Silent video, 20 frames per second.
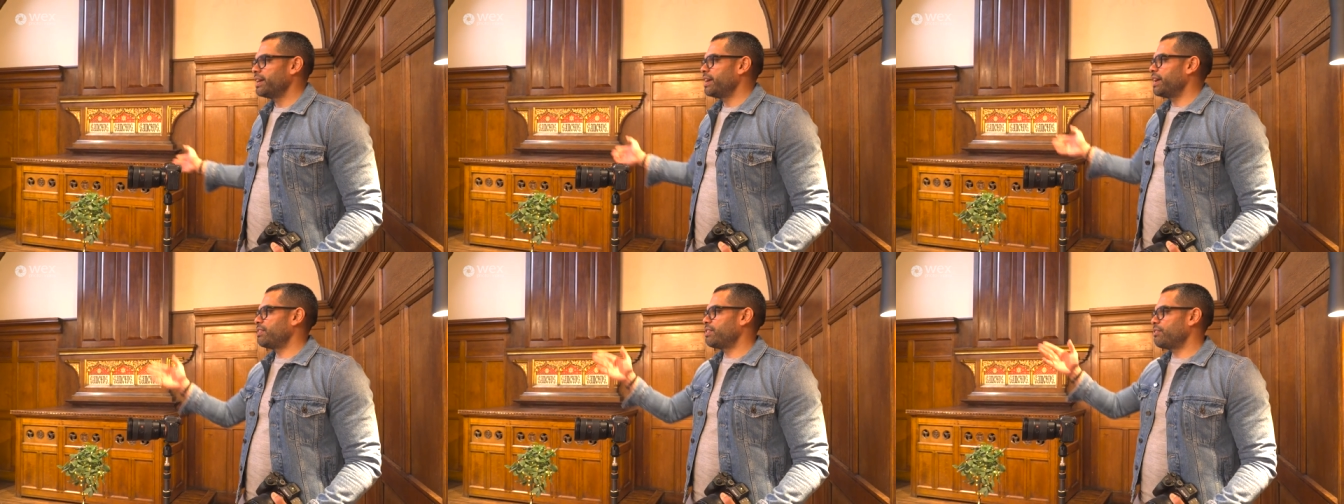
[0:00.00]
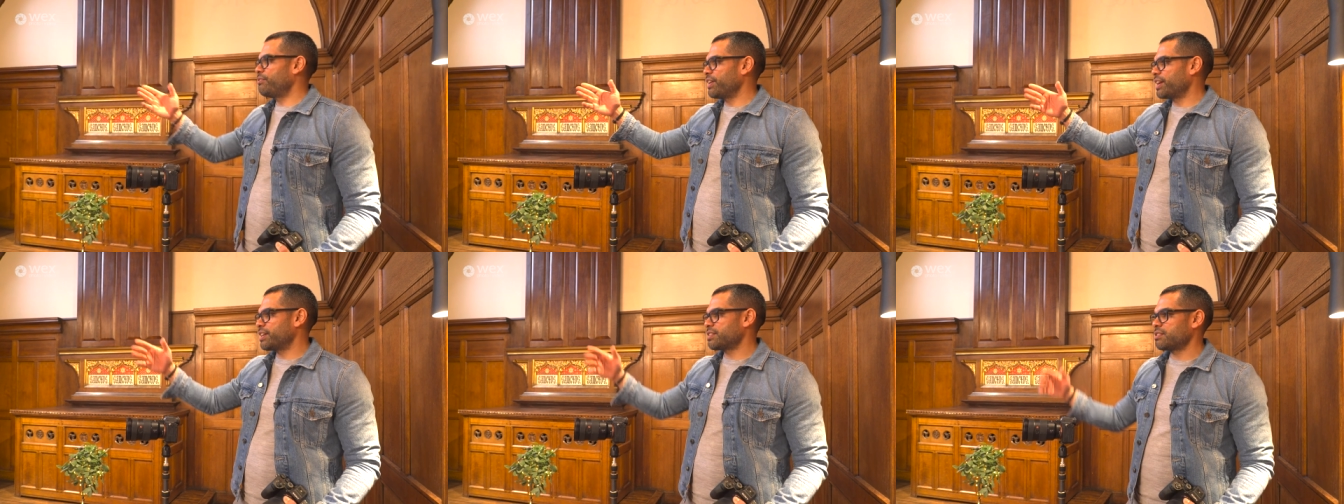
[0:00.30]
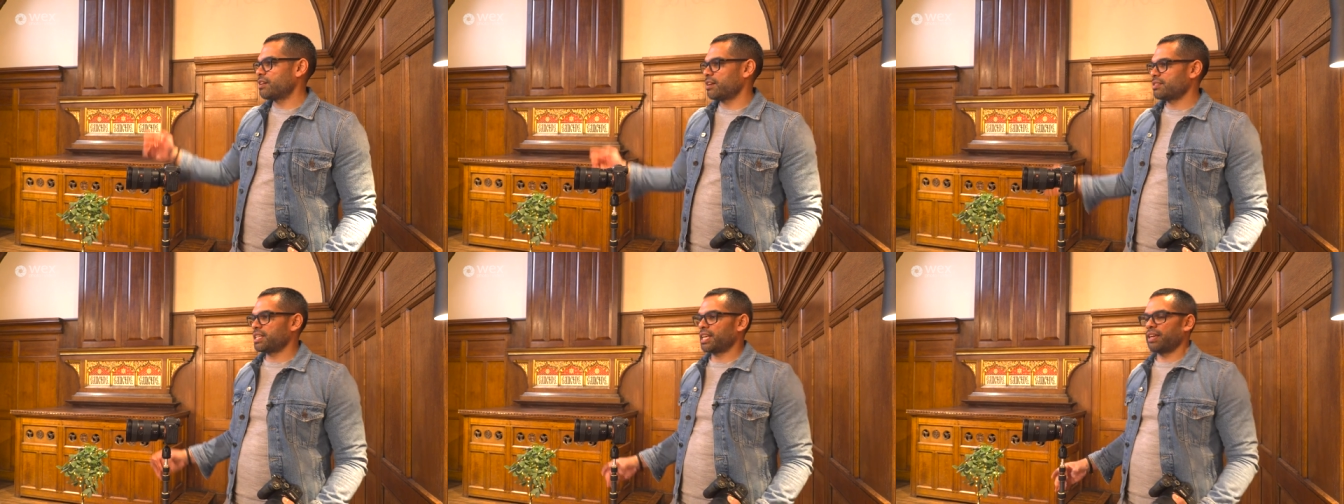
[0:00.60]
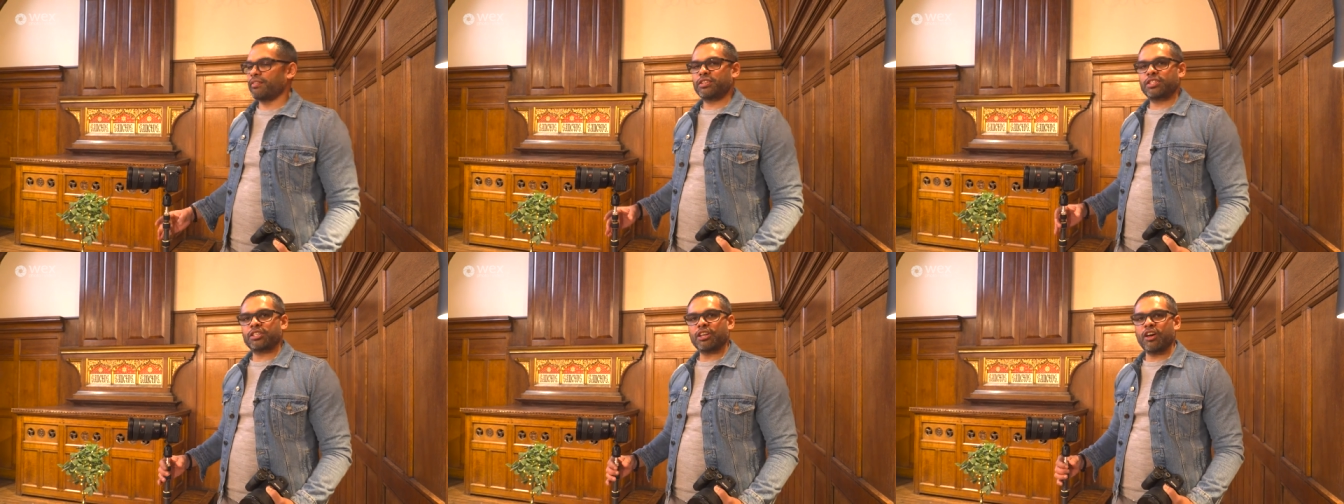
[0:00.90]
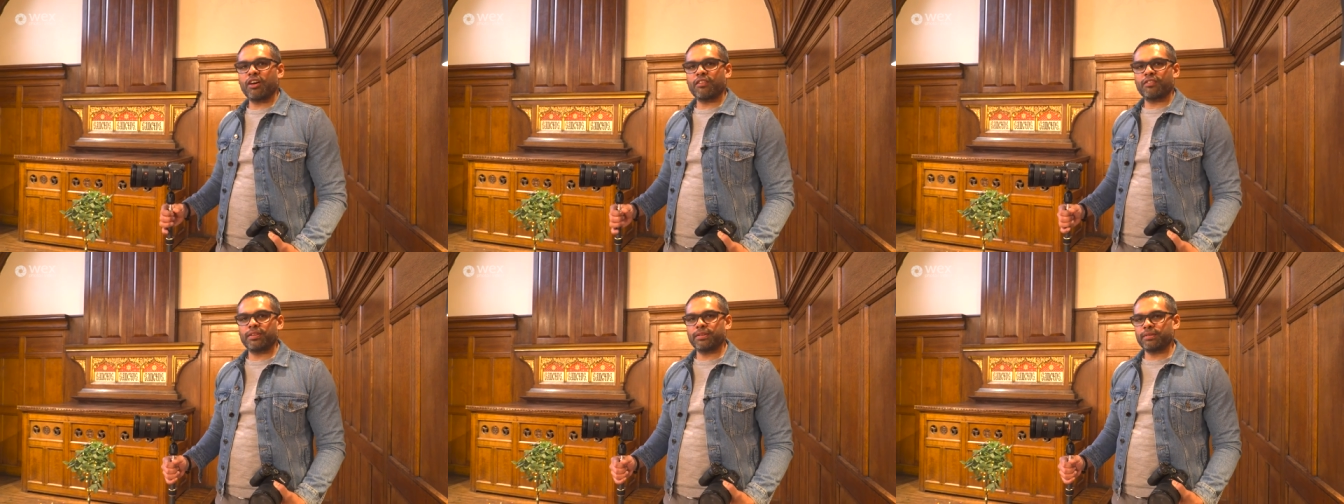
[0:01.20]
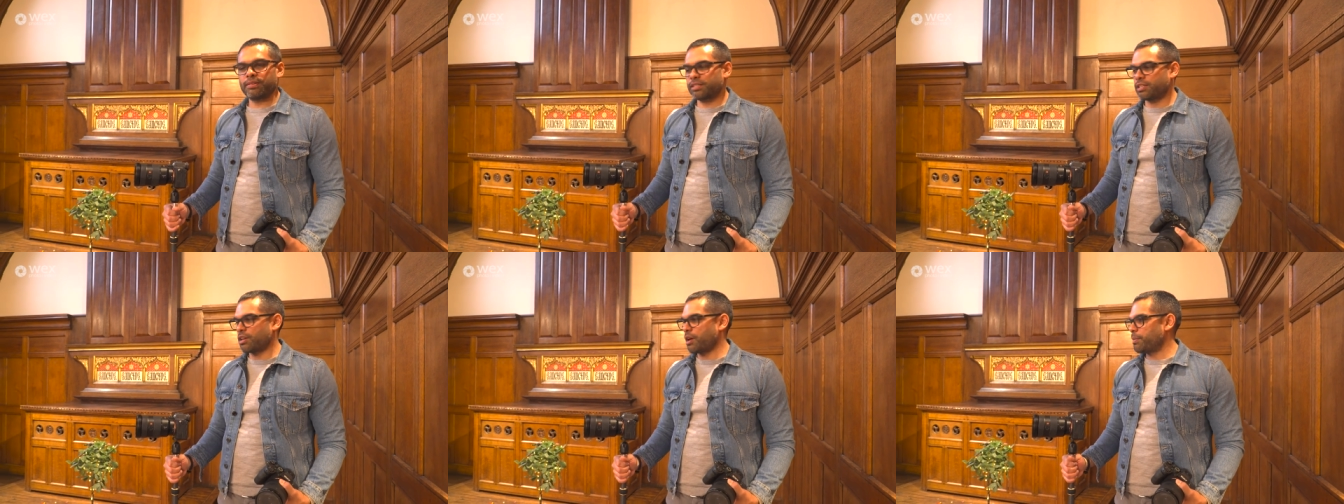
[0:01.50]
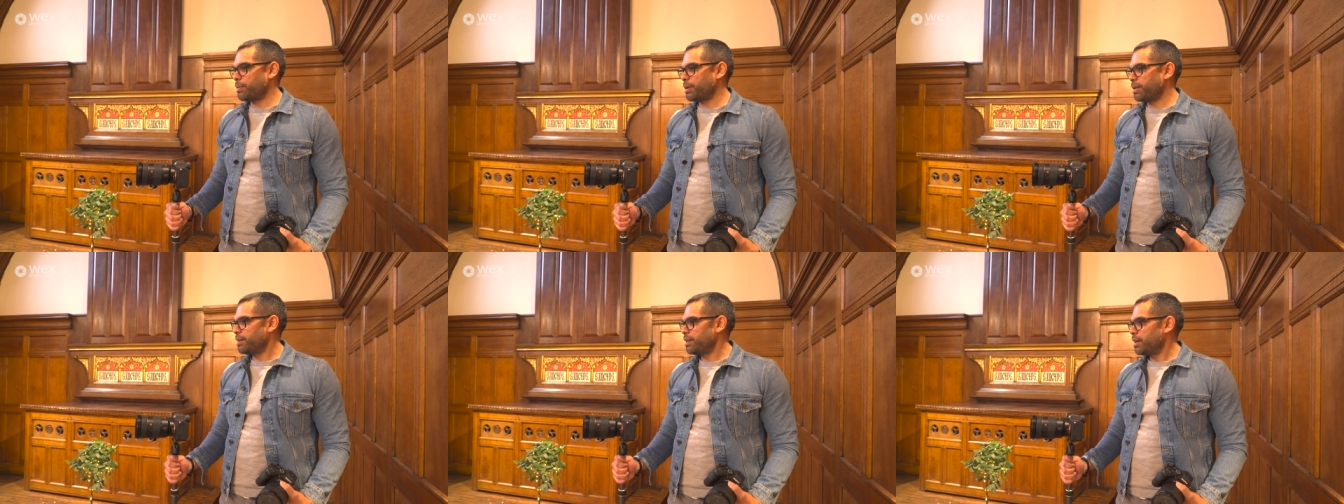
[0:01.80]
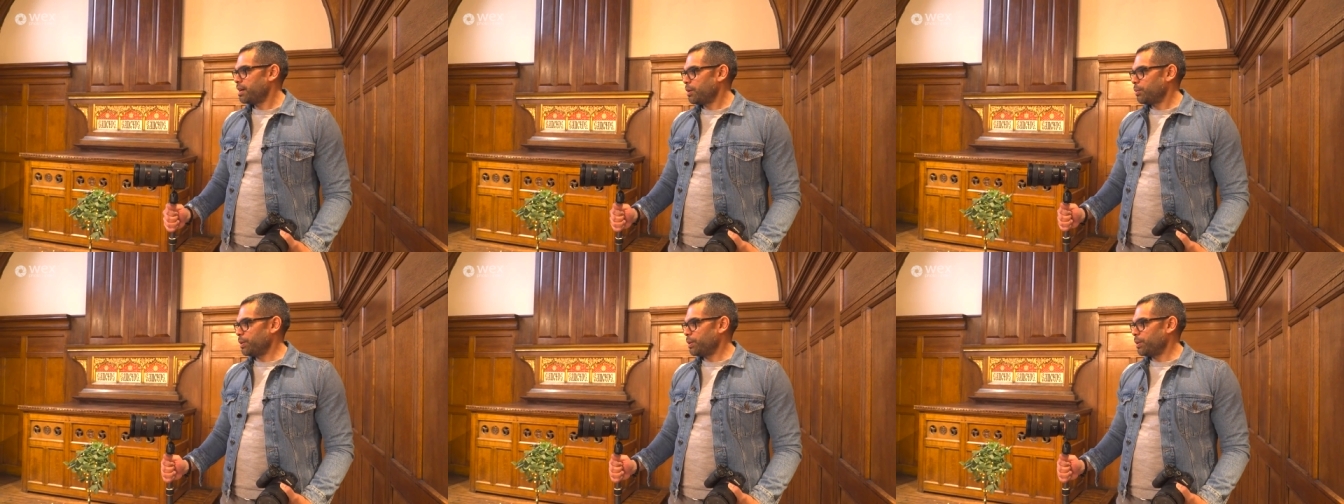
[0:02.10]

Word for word: If the vicar starts to give a servant, sermon,